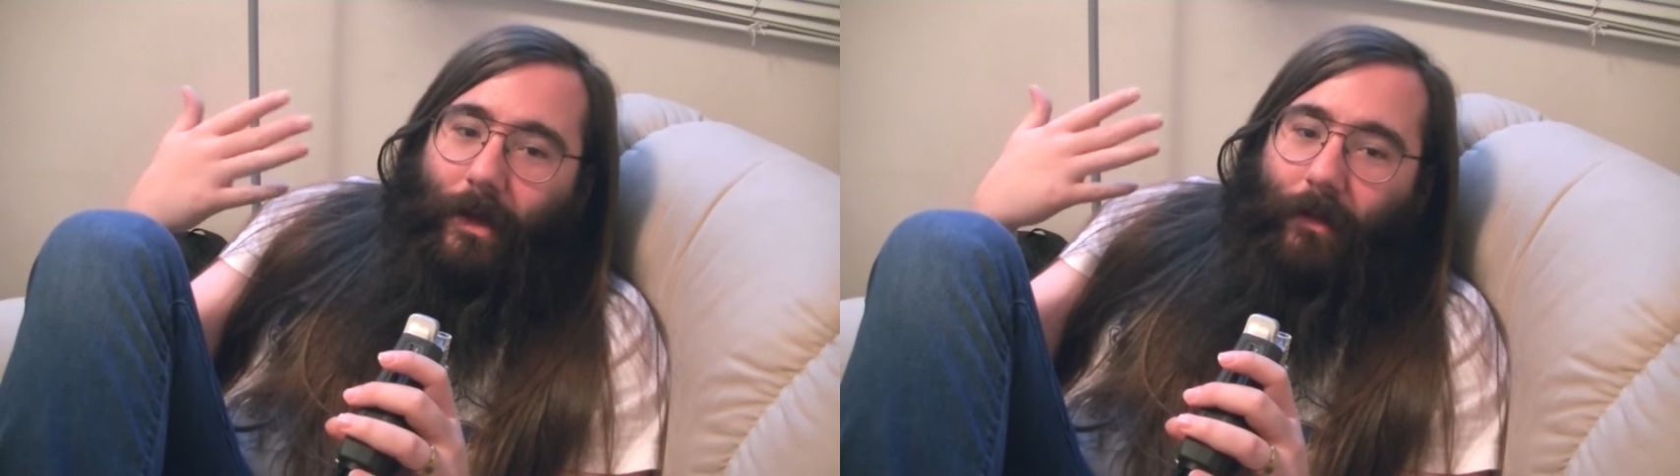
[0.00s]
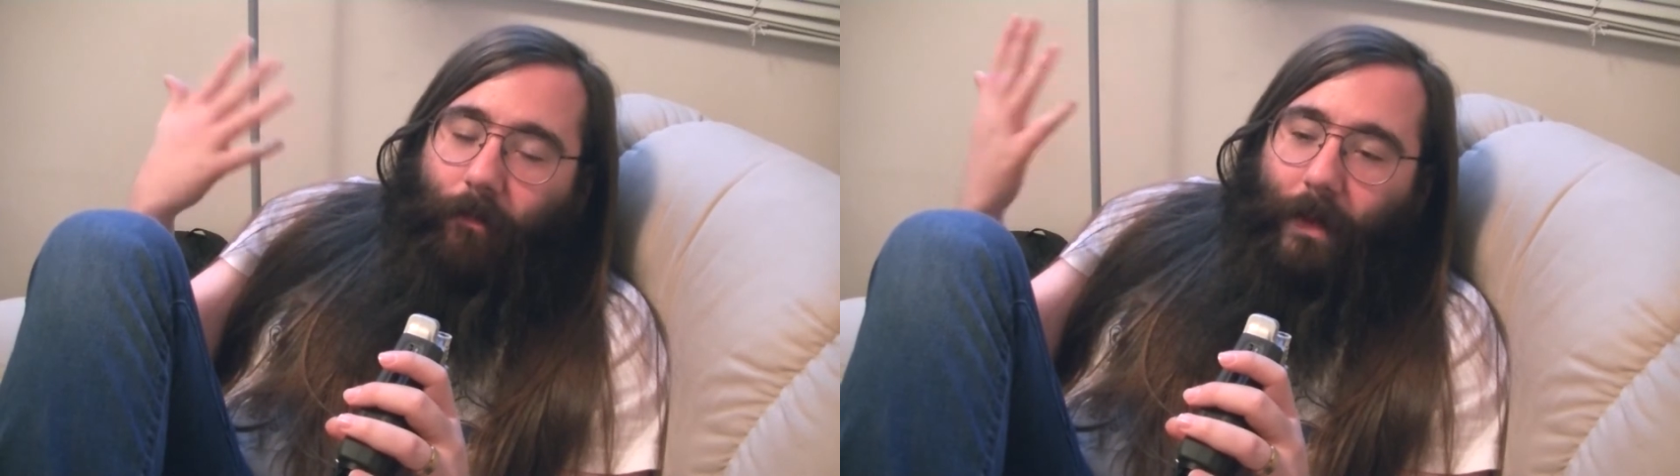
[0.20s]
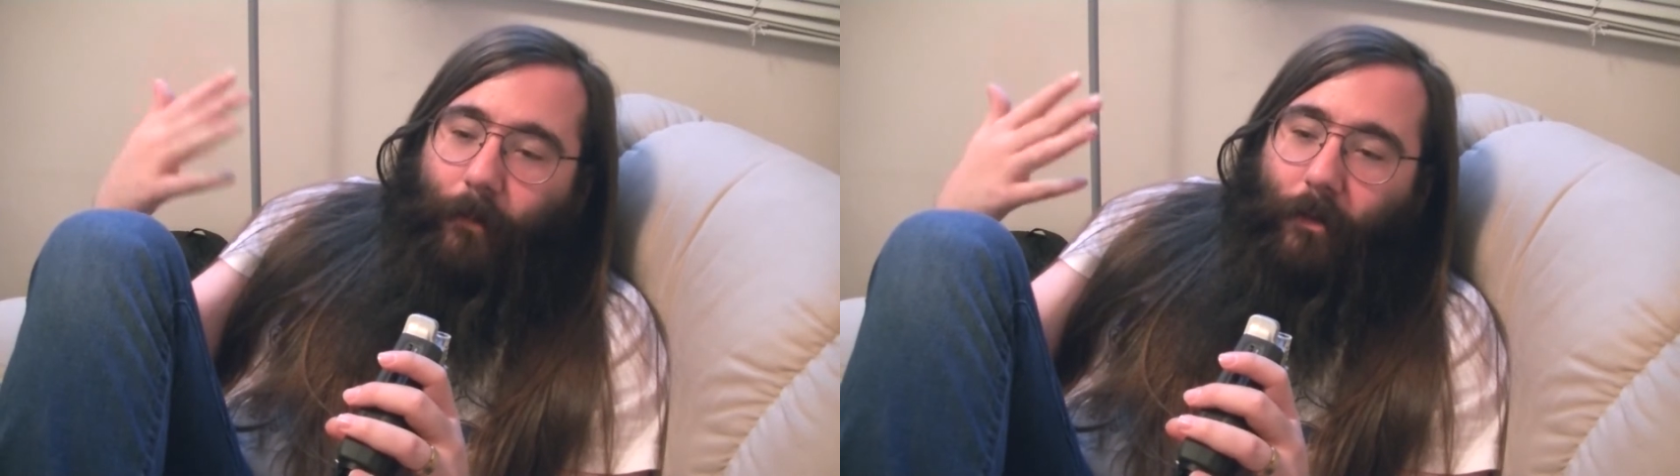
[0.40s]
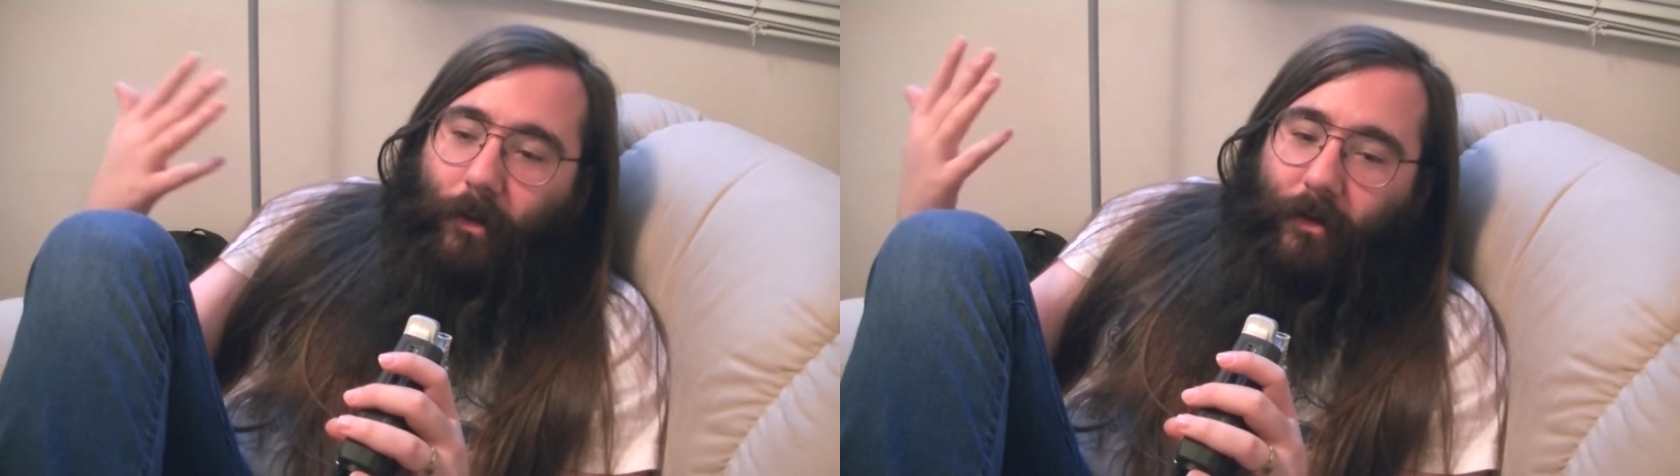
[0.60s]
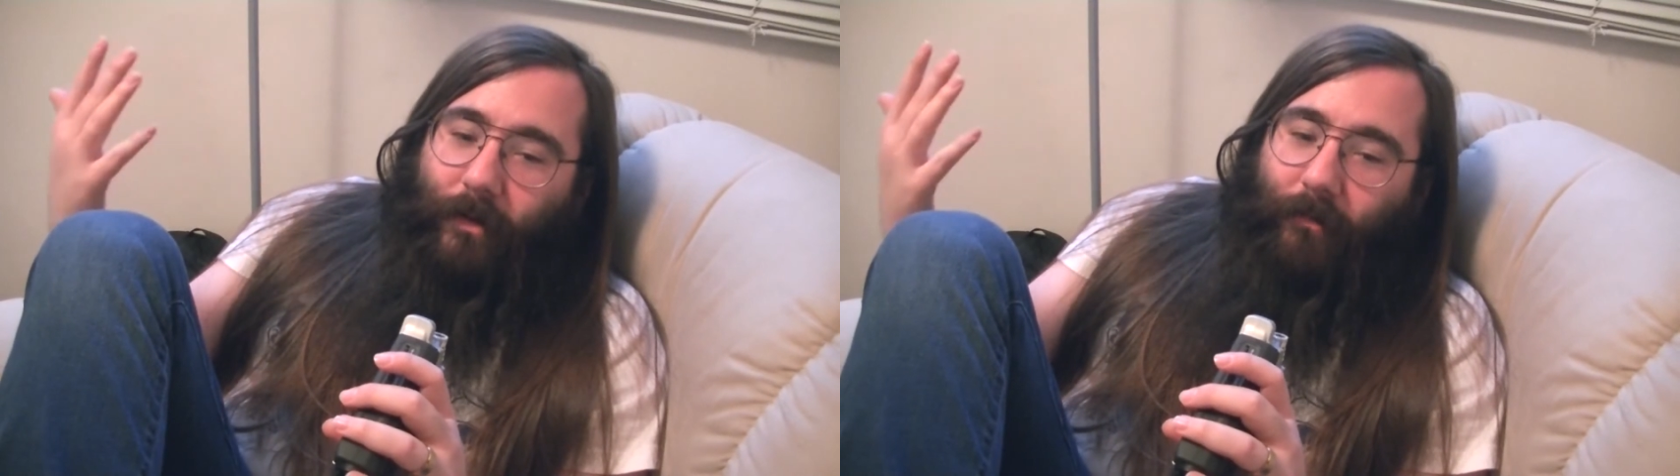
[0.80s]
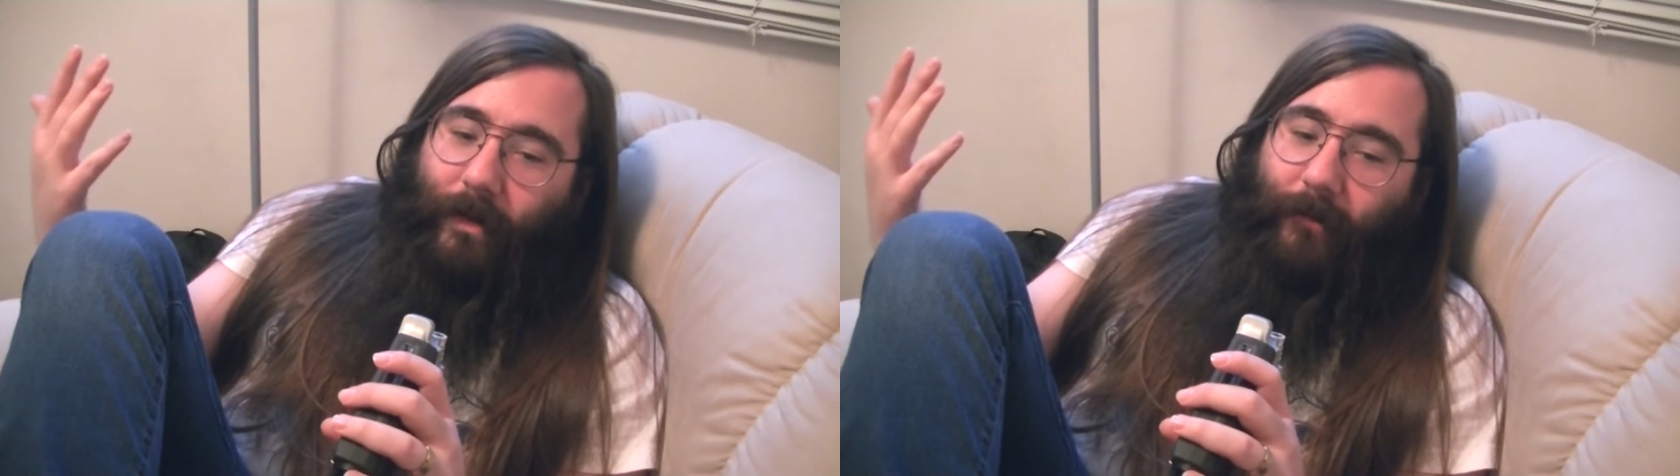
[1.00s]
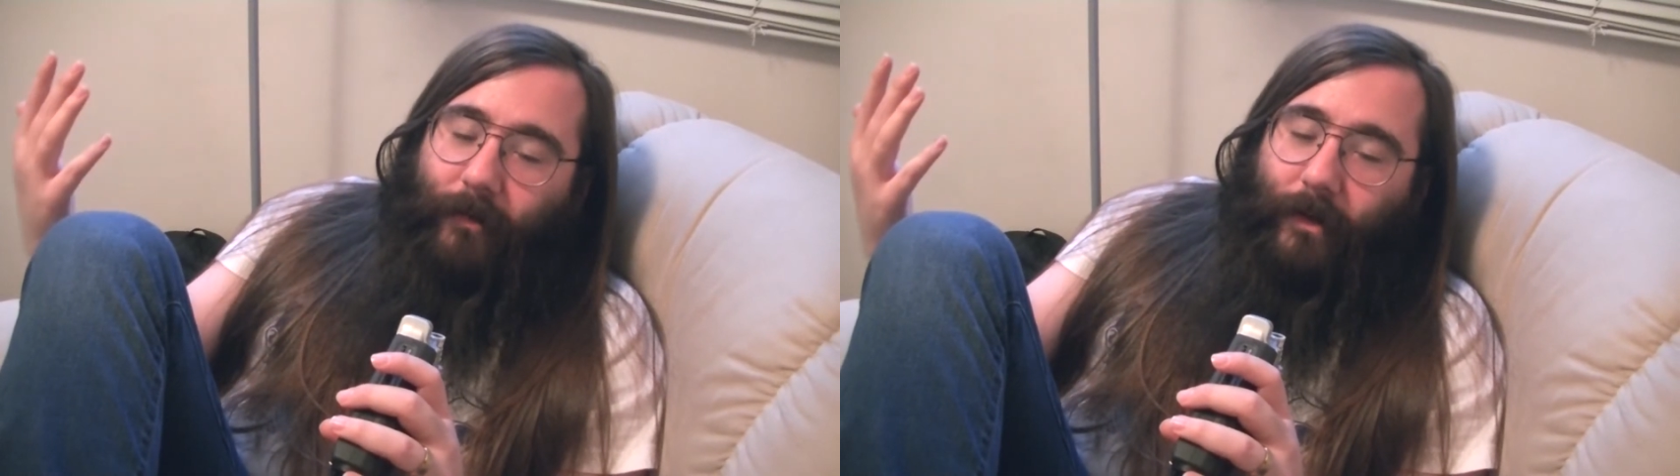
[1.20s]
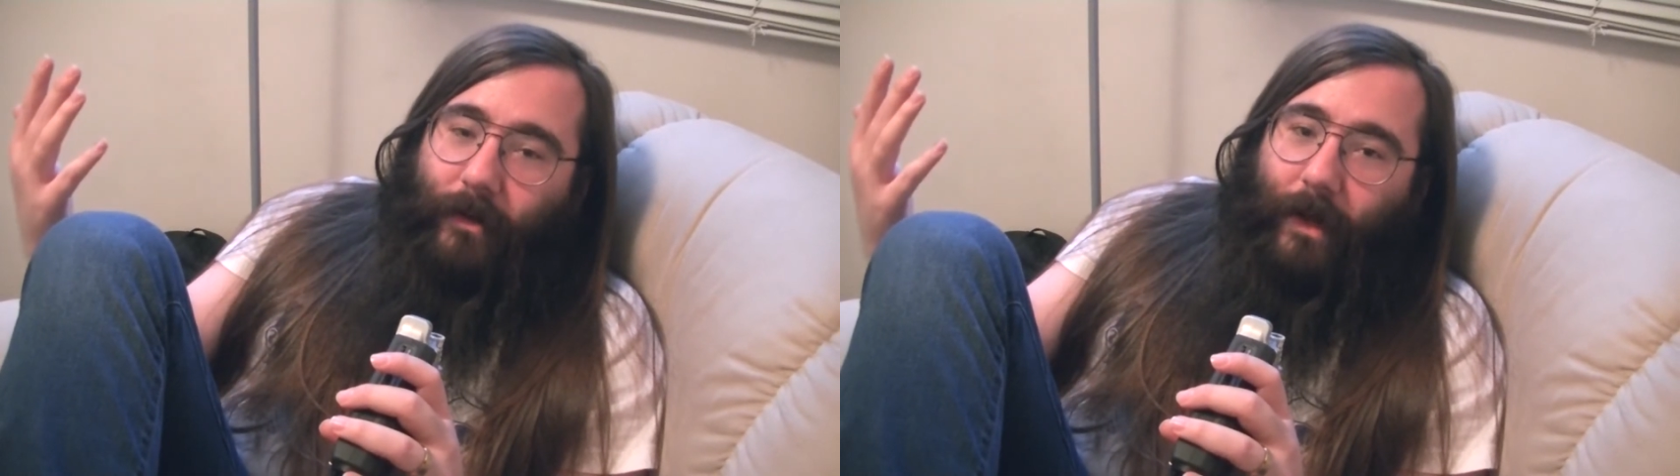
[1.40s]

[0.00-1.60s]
as people aren't as different